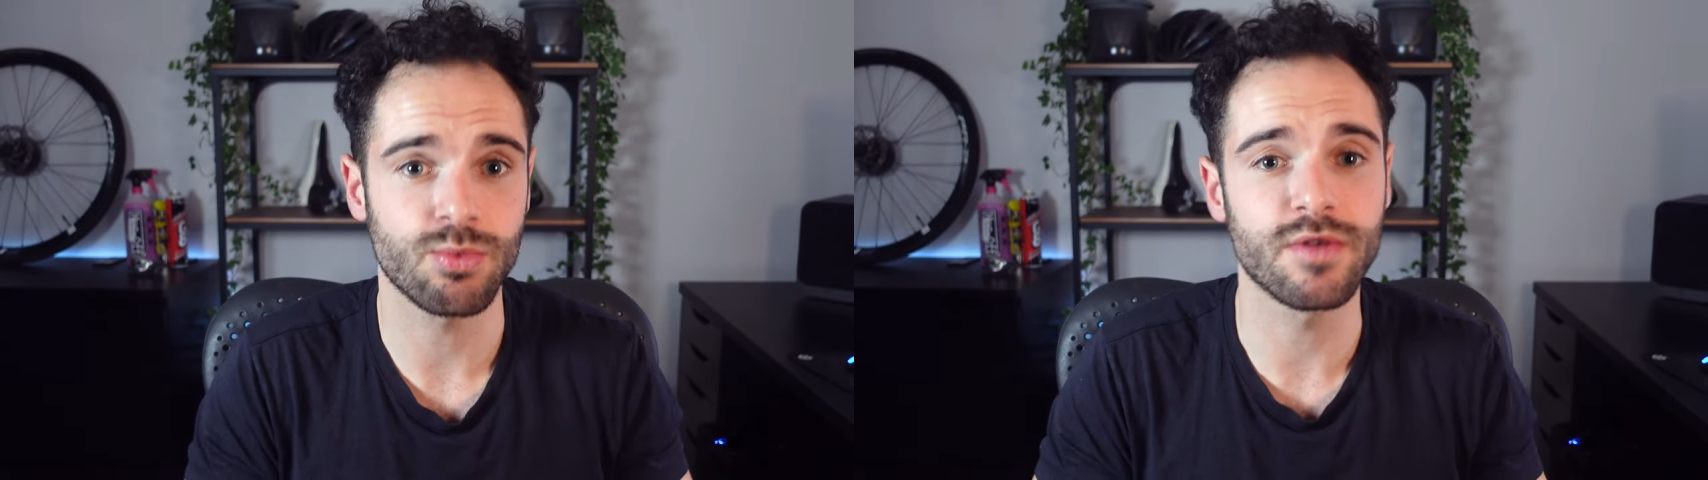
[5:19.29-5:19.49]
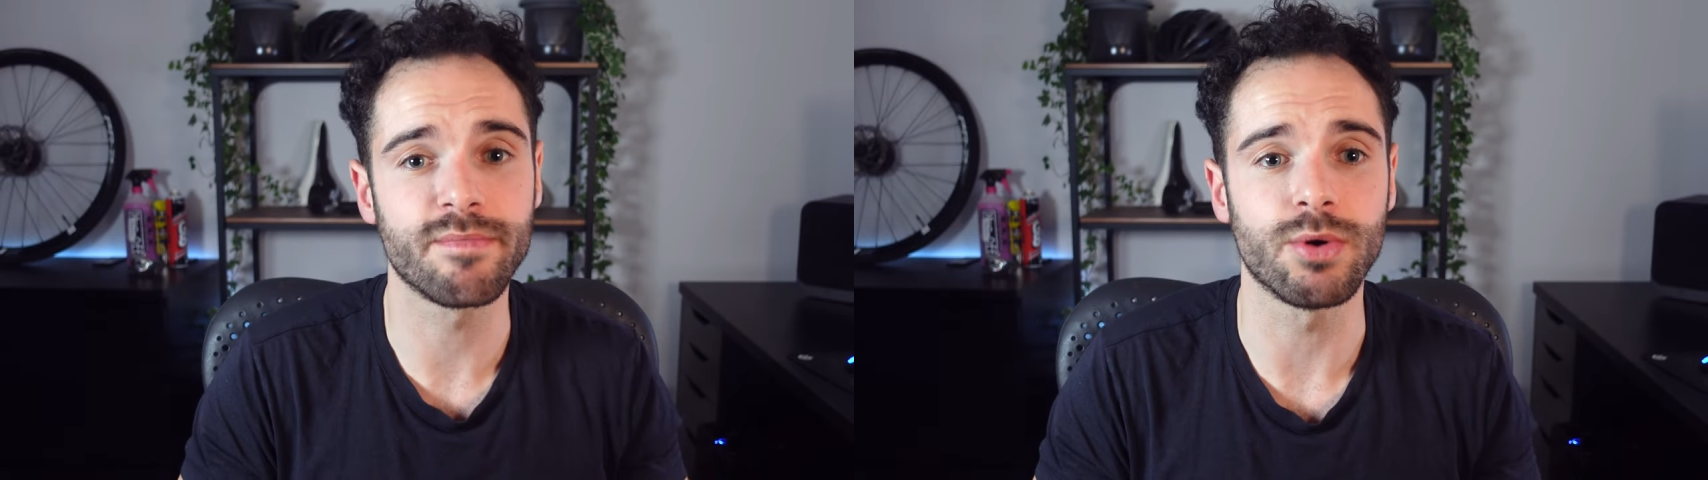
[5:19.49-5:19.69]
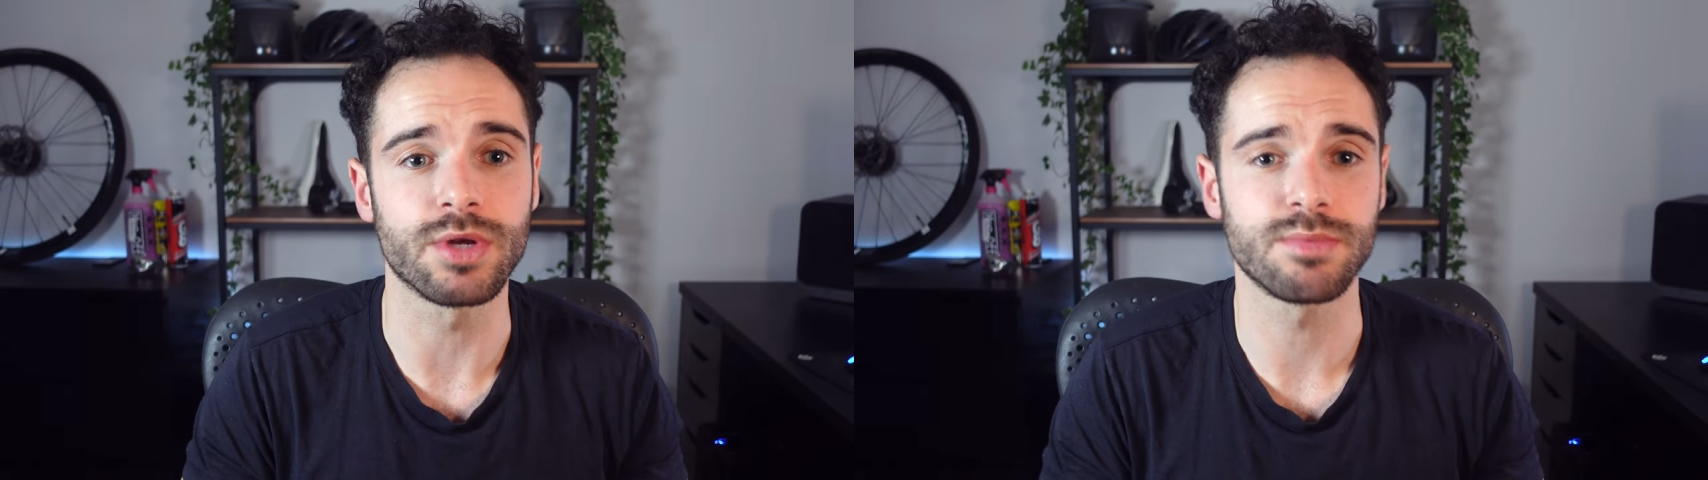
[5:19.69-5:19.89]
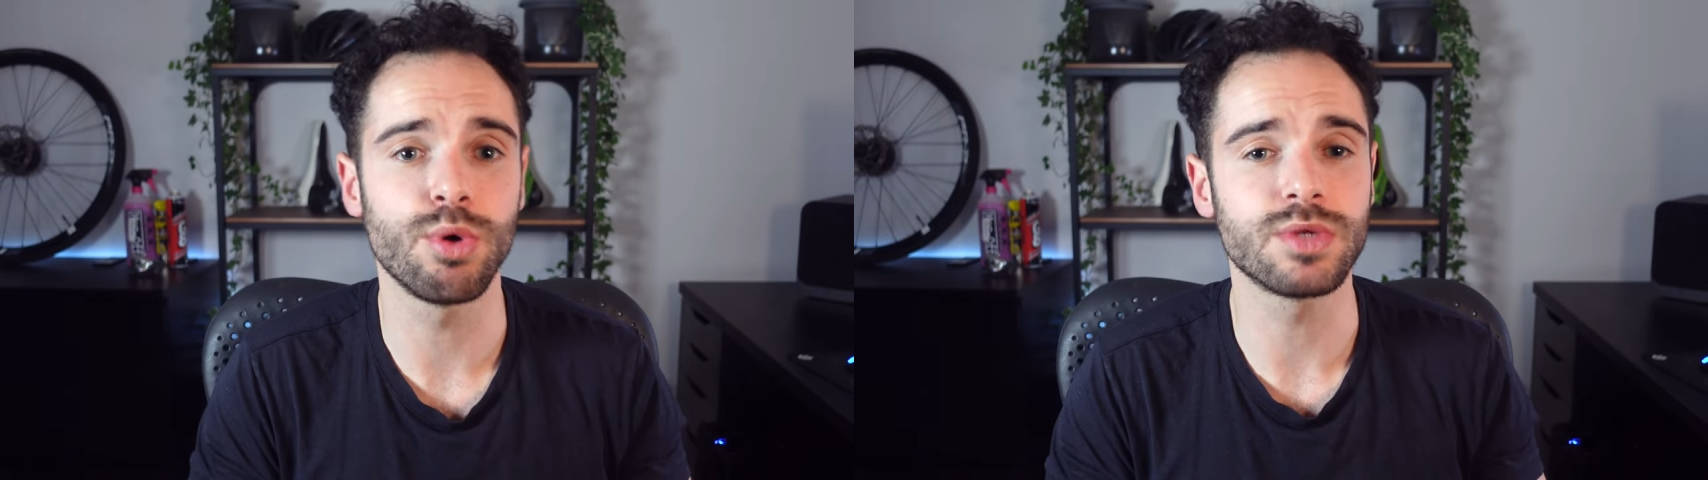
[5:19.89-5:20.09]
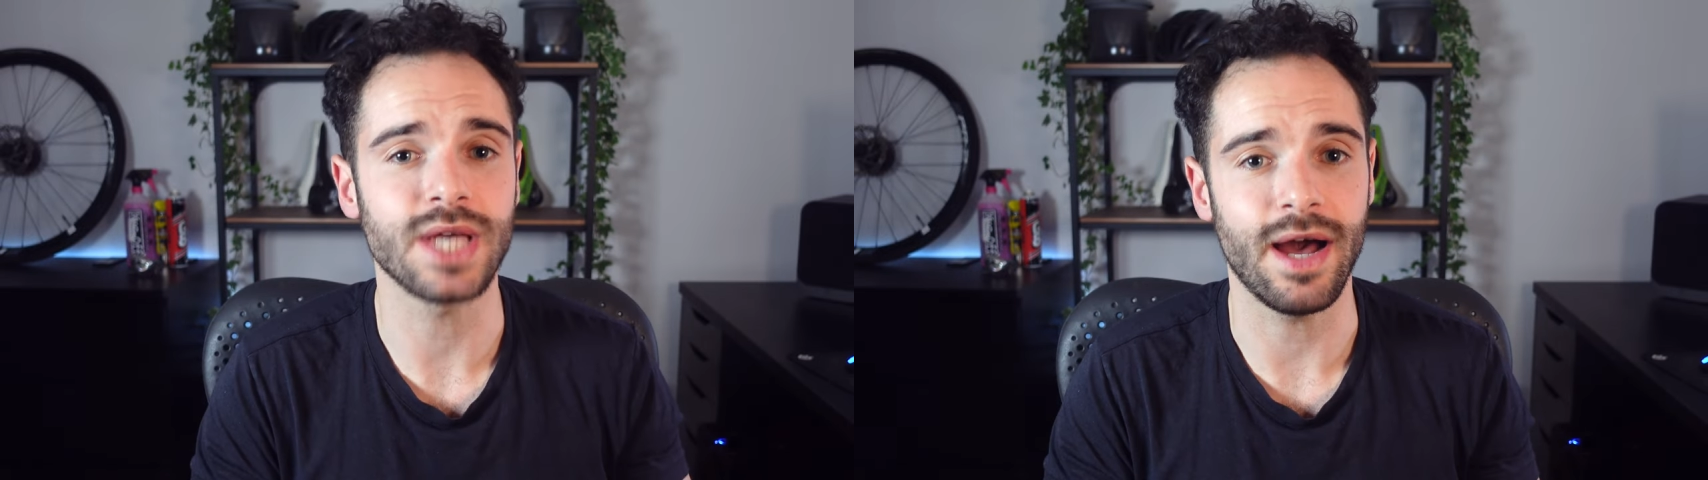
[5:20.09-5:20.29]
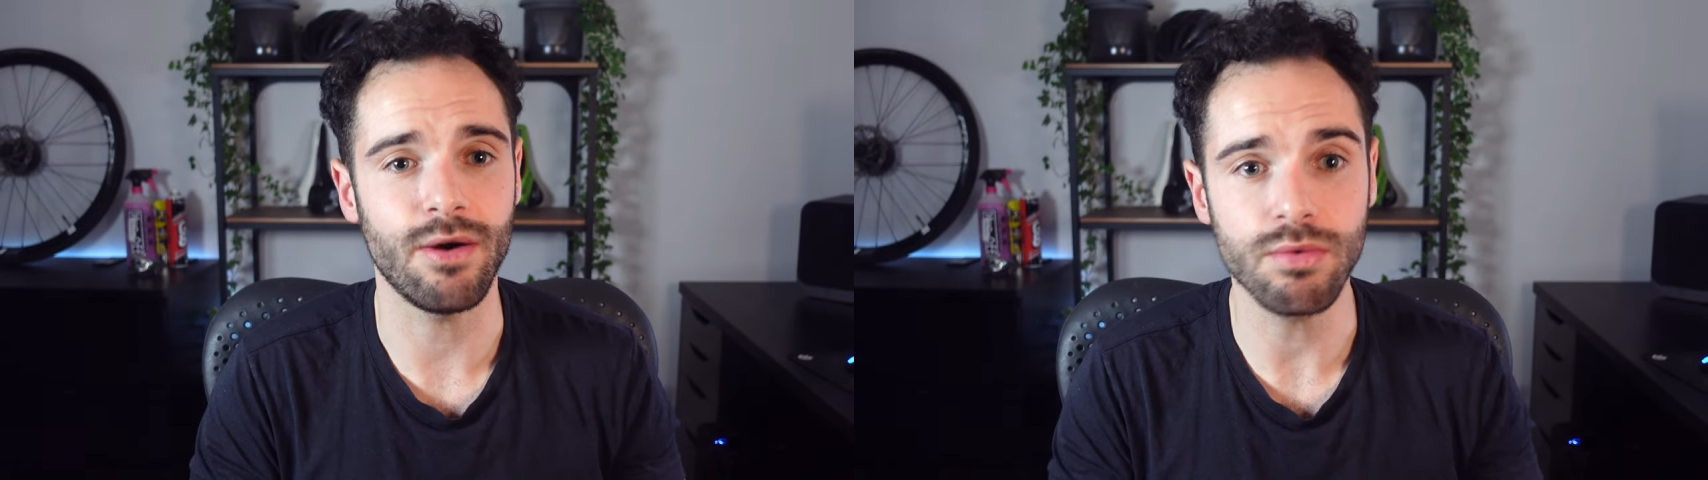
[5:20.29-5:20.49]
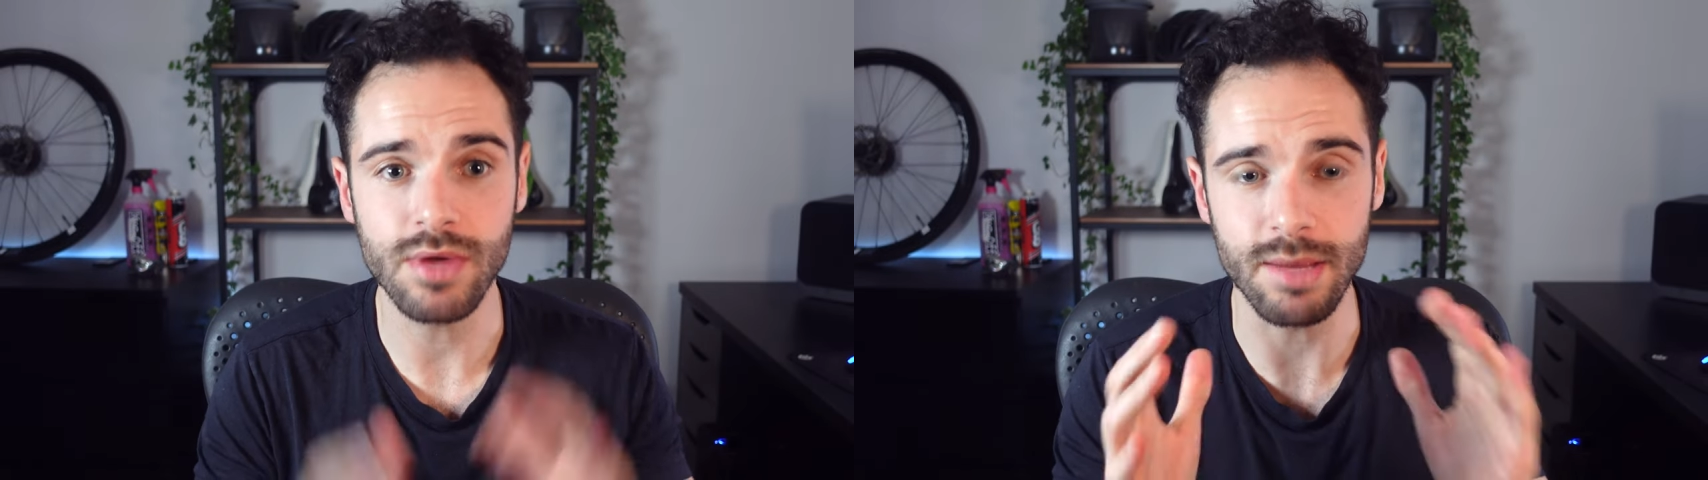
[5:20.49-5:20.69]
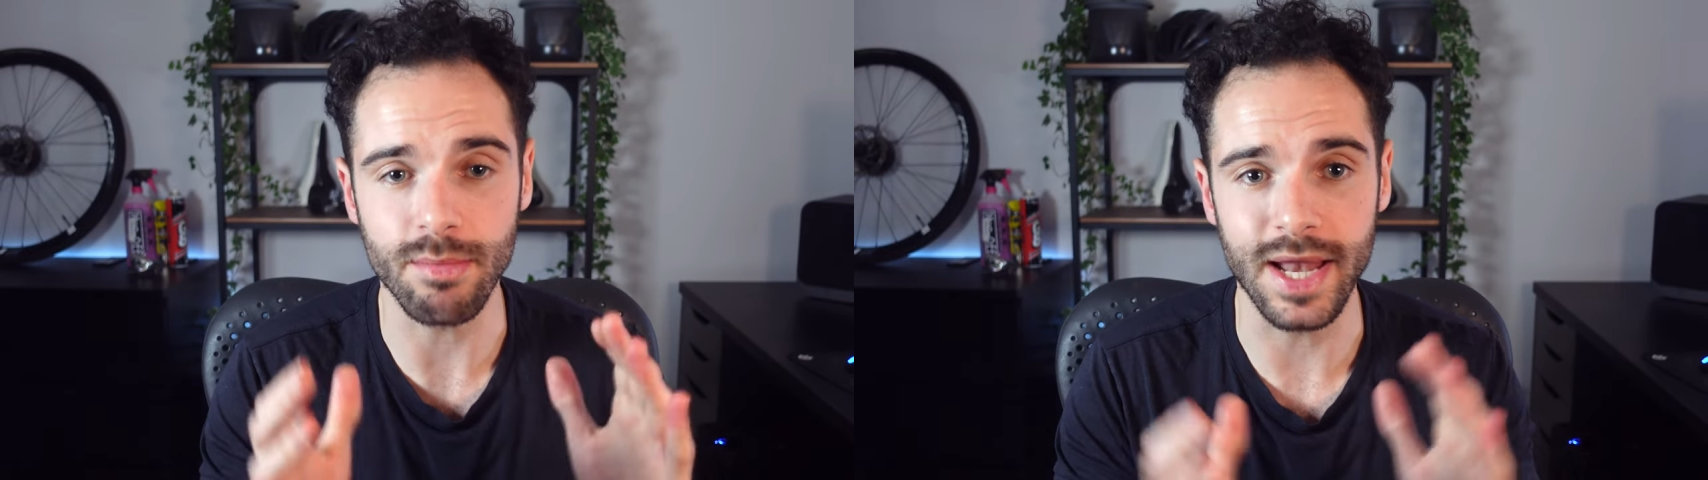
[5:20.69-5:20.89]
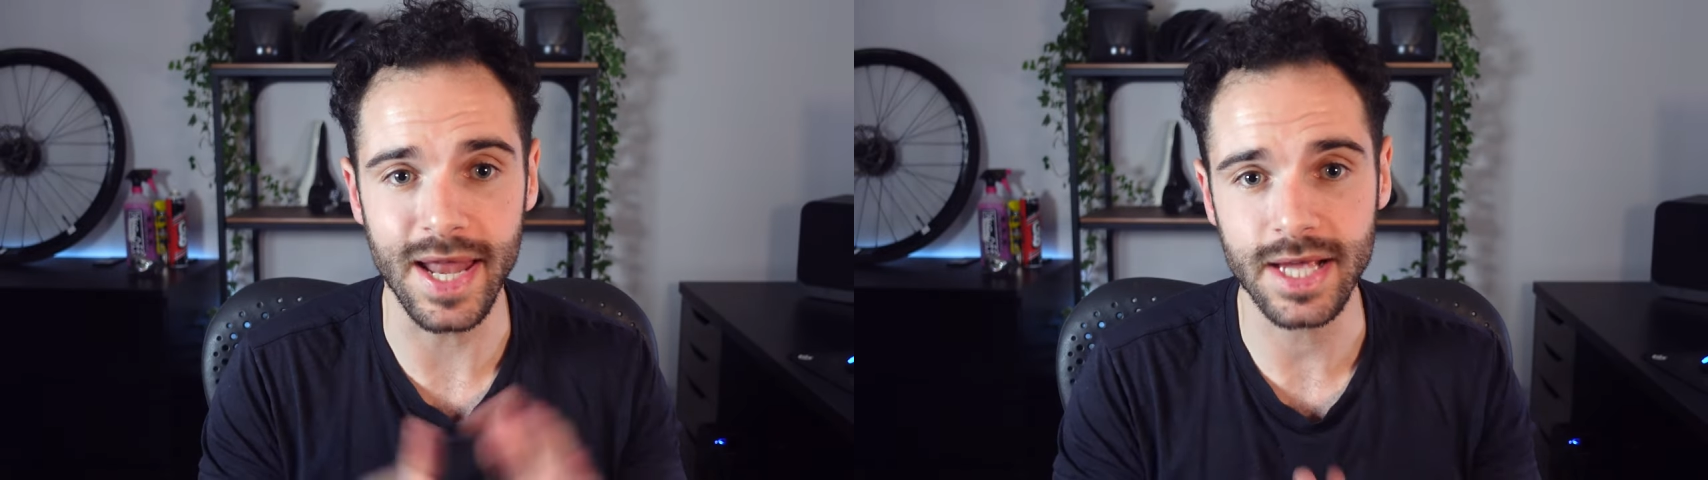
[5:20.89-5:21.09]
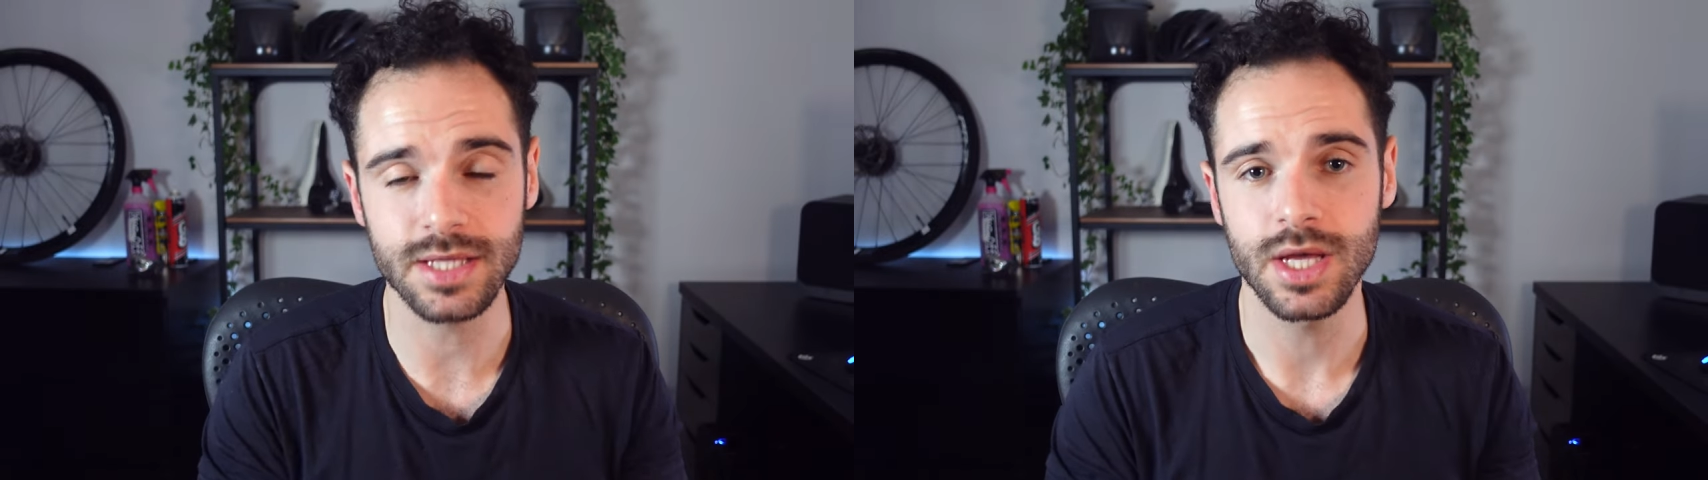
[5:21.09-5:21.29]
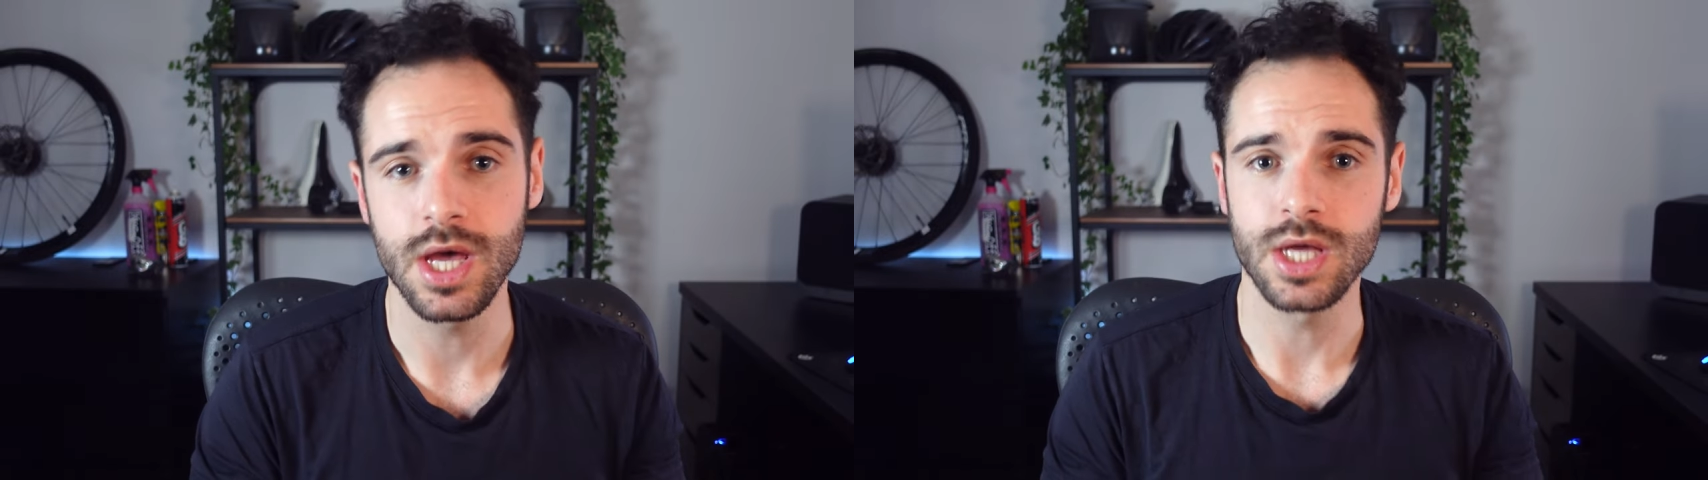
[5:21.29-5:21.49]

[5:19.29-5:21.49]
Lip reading: would have built a small town in my legs.